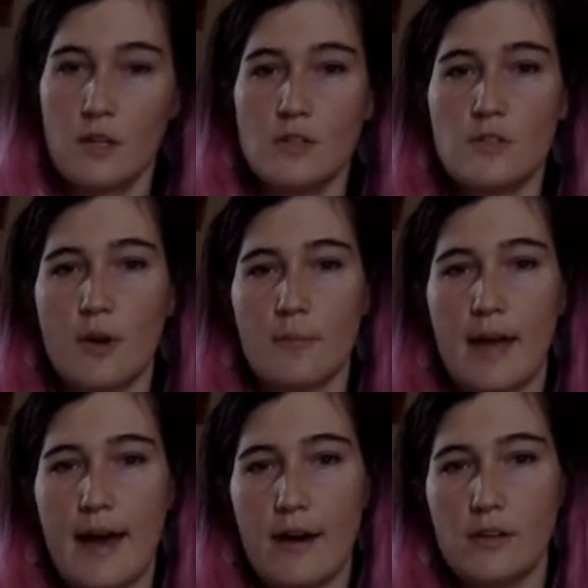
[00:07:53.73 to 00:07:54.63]
So I'm going to
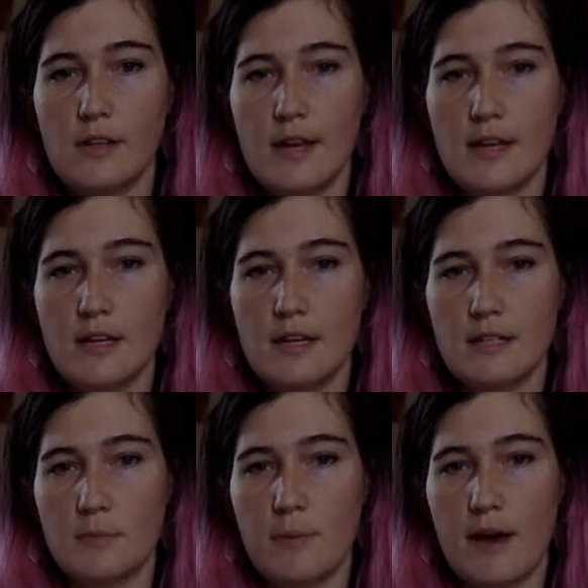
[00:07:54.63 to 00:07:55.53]
outline
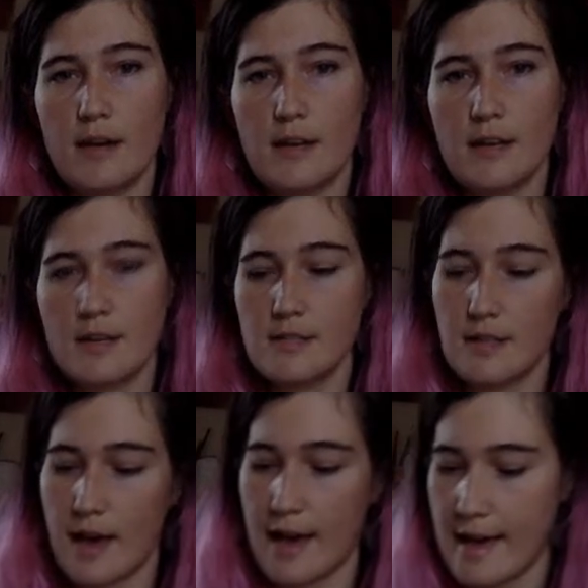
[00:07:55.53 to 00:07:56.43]
his body and his
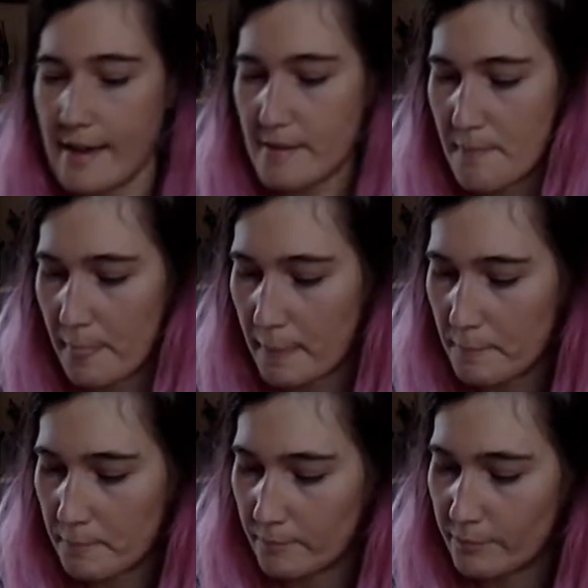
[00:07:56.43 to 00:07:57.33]
eye.
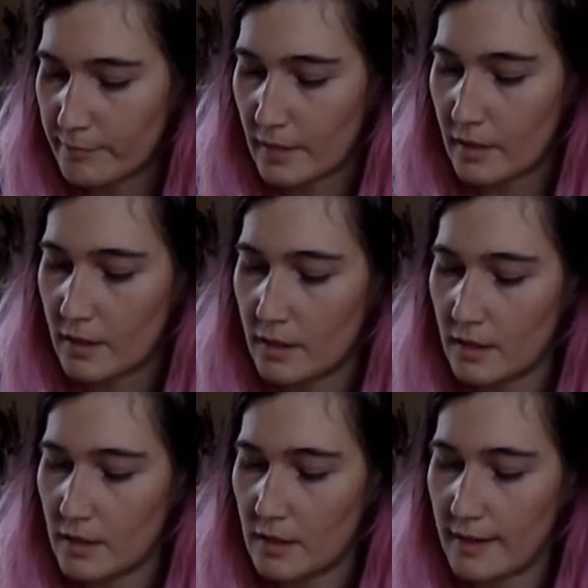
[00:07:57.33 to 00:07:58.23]

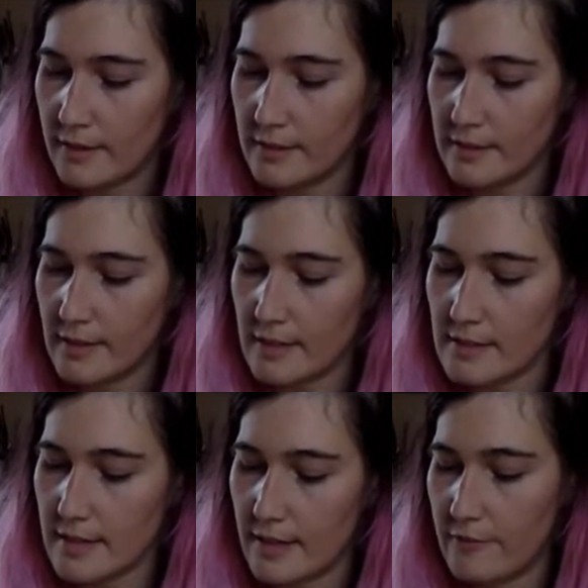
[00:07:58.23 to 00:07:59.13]
I'll outline that
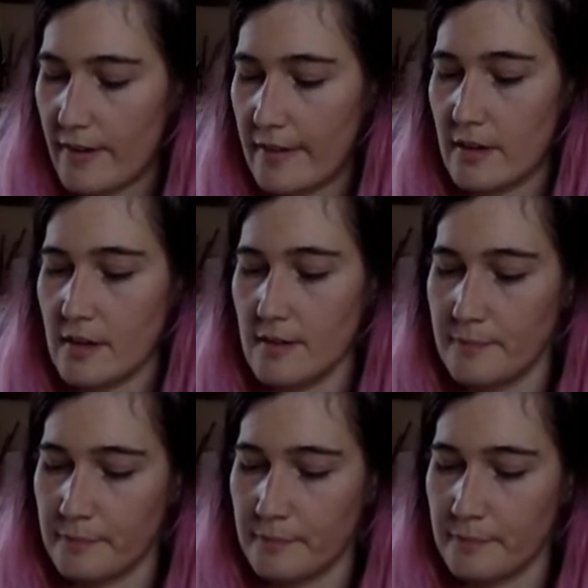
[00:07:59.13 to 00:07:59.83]
tail feather,